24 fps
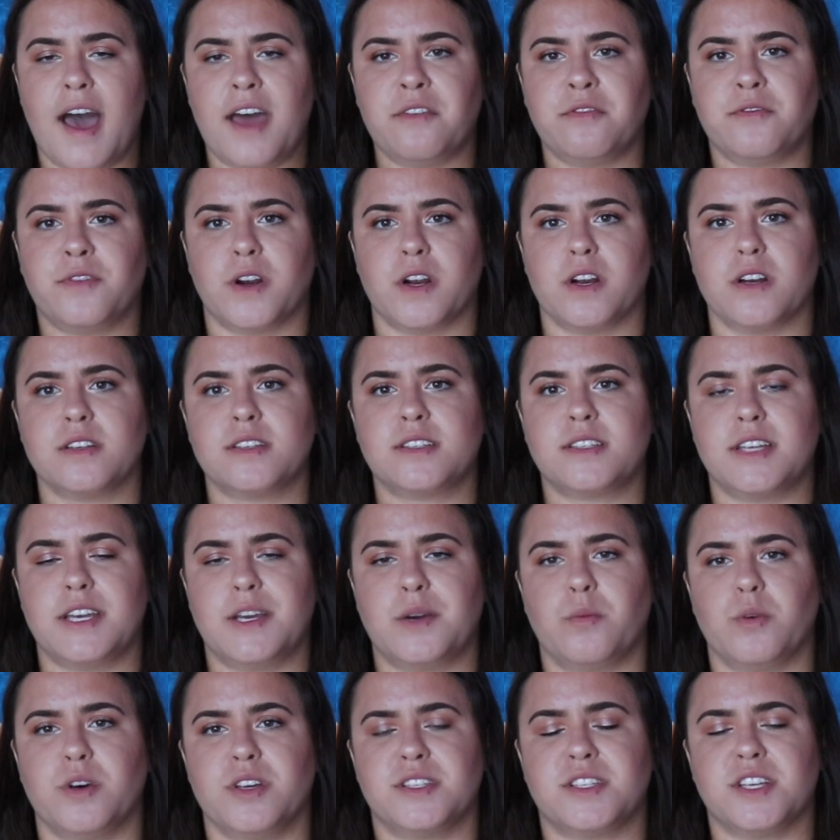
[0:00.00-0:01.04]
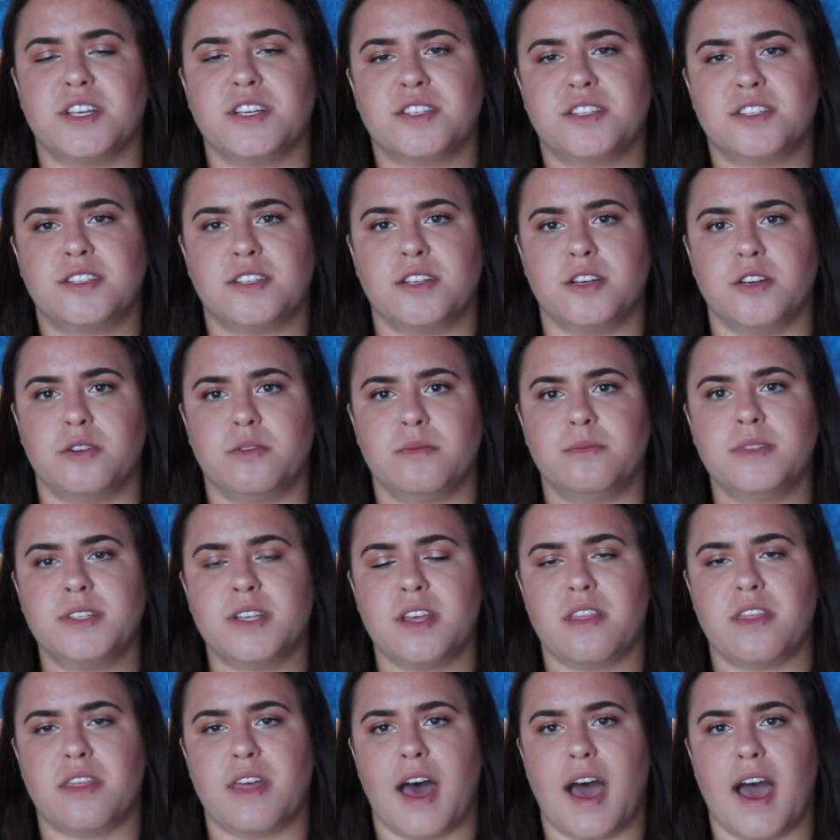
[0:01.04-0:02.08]
at first, it was assumed
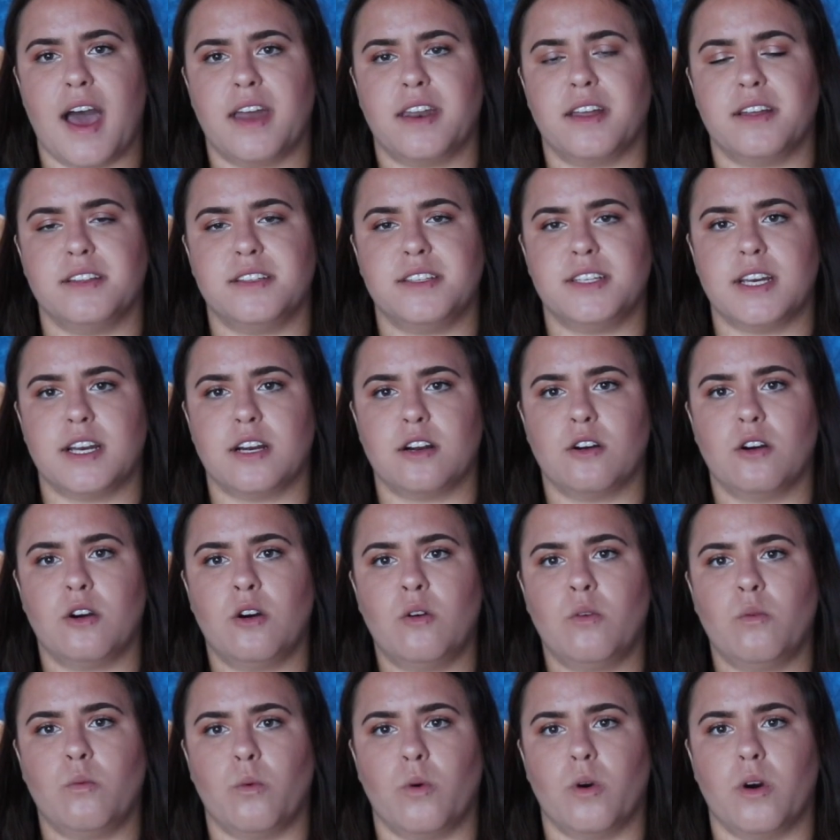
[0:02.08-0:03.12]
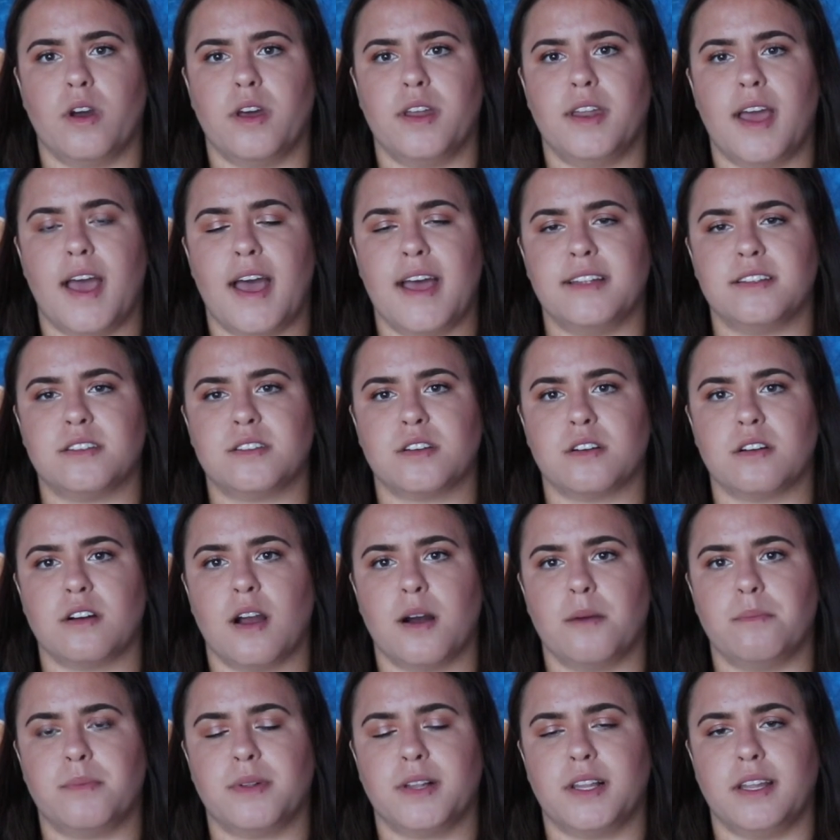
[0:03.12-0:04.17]
that Darrow would enter
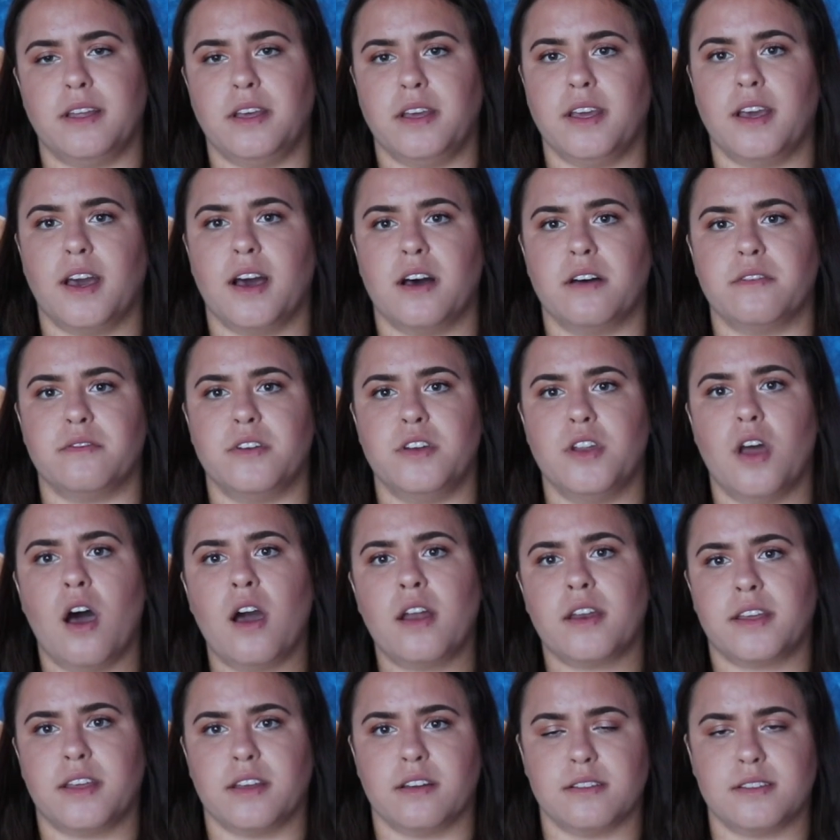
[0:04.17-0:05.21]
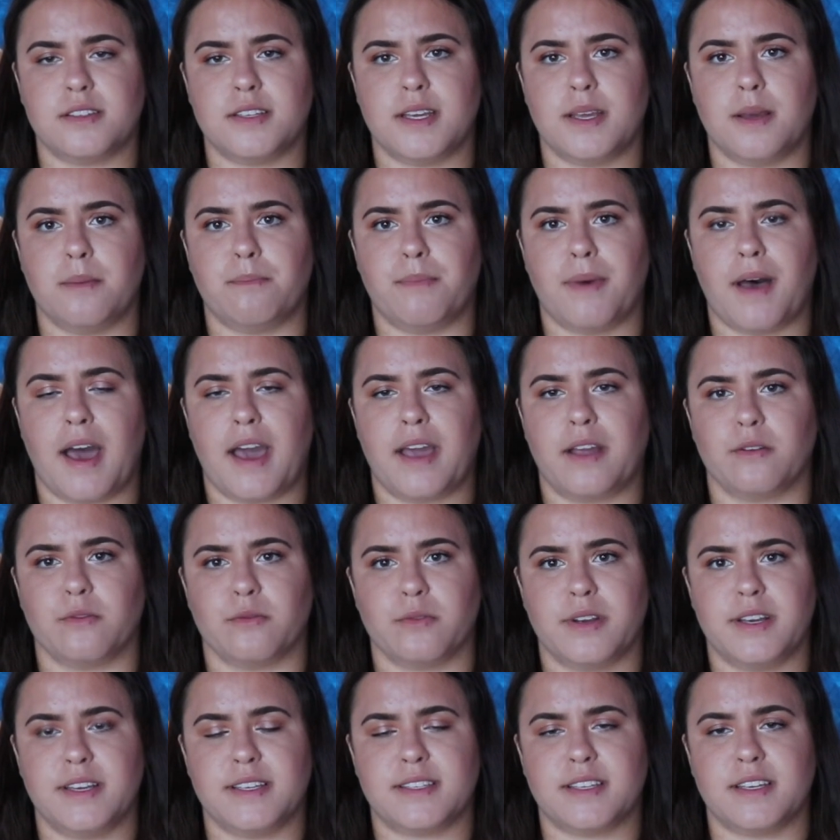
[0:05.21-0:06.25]
a plea of not guilty by
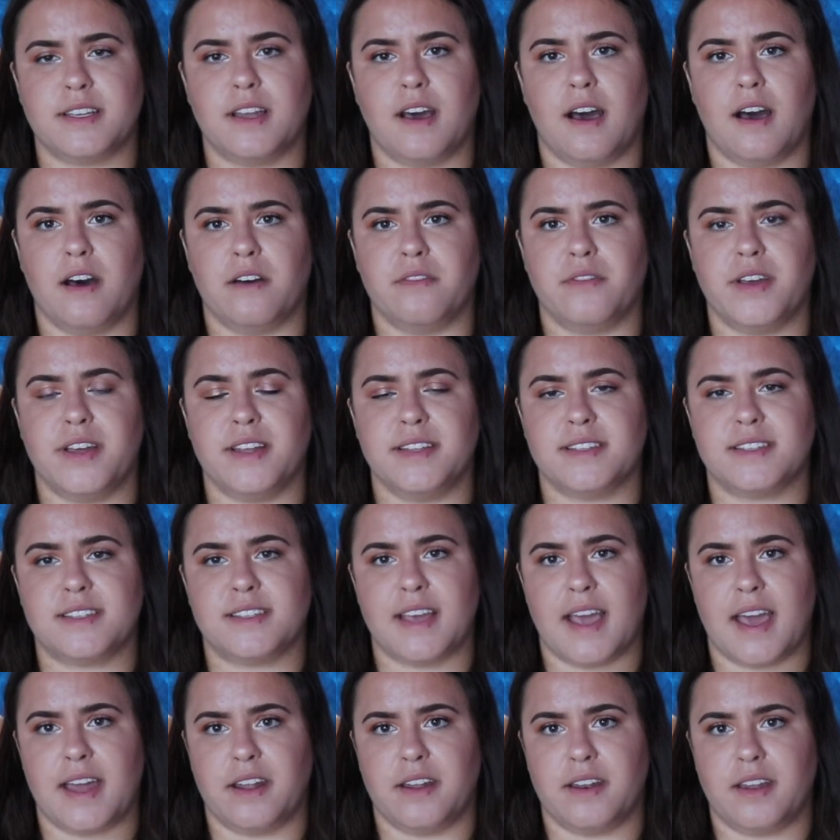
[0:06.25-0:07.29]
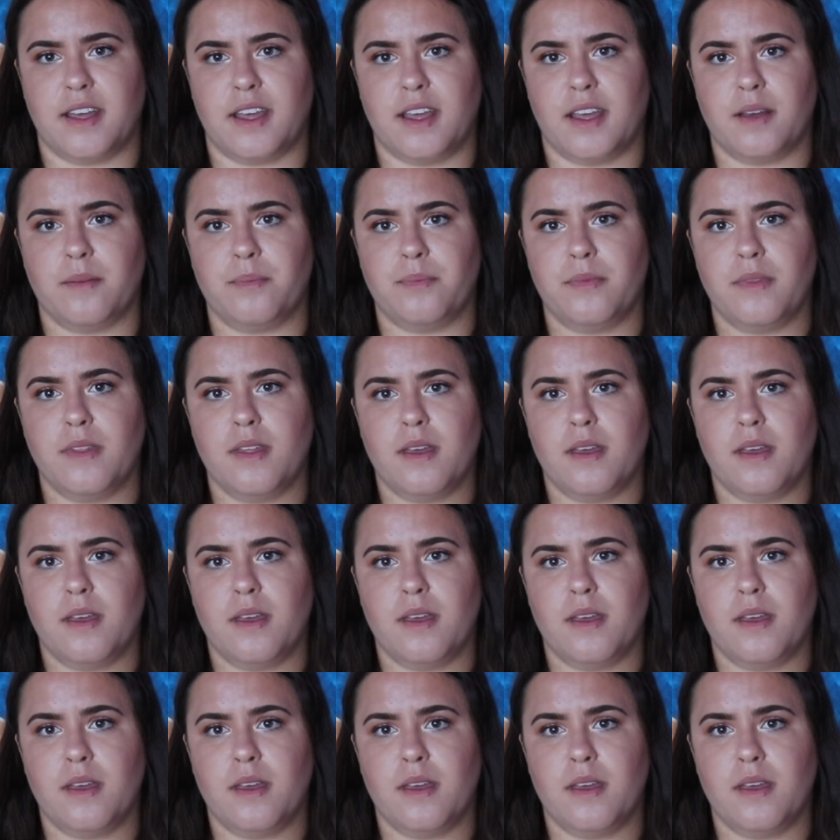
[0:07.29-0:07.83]
reason of insanity.